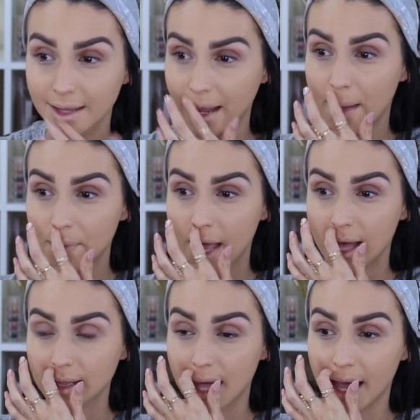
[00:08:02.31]
Like, I'm
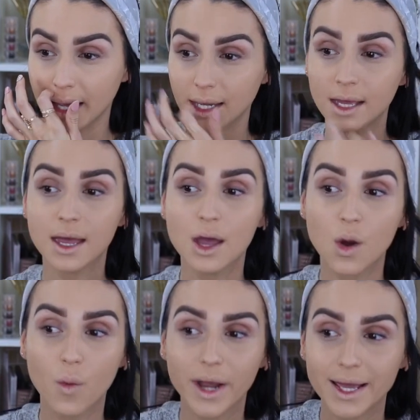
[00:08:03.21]
not lying
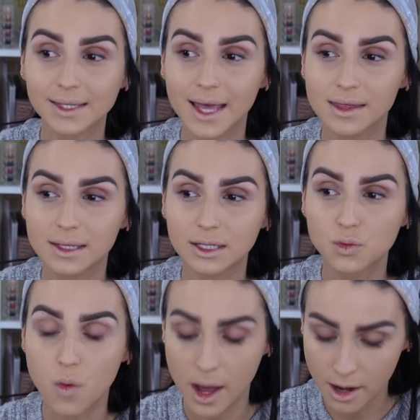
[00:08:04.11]
when I say this
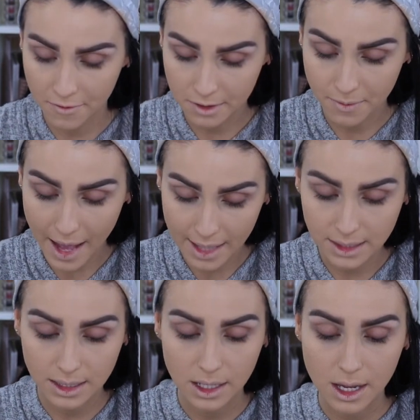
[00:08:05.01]
is one of the
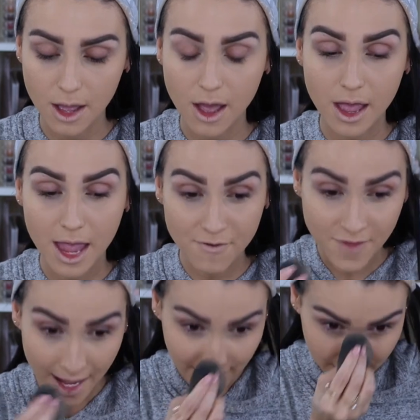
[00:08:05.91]
best, if
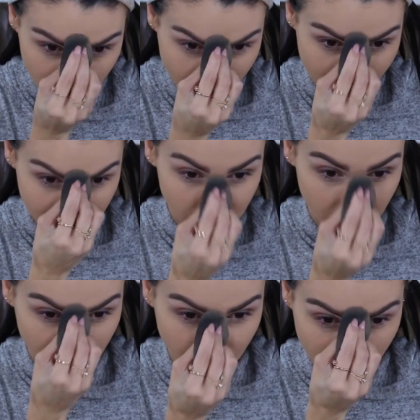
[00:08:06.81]
not the best,
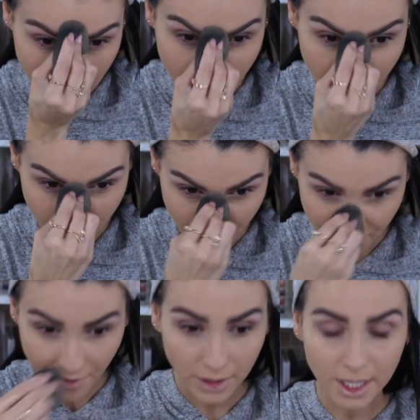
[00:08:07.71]

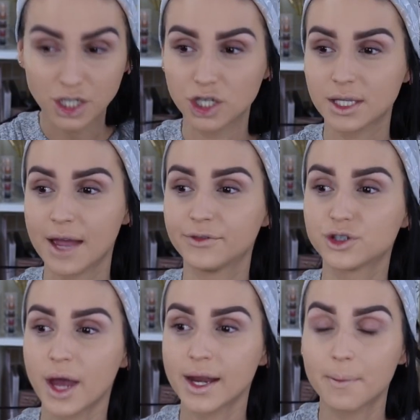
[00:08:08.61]
foundations I've
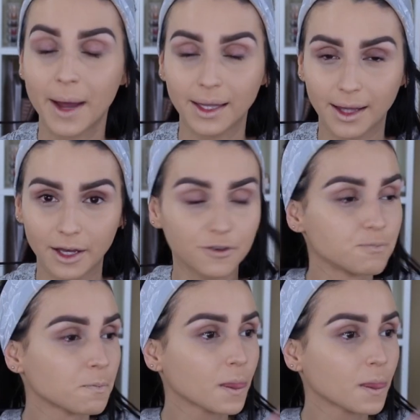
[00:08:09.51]
tried in my life.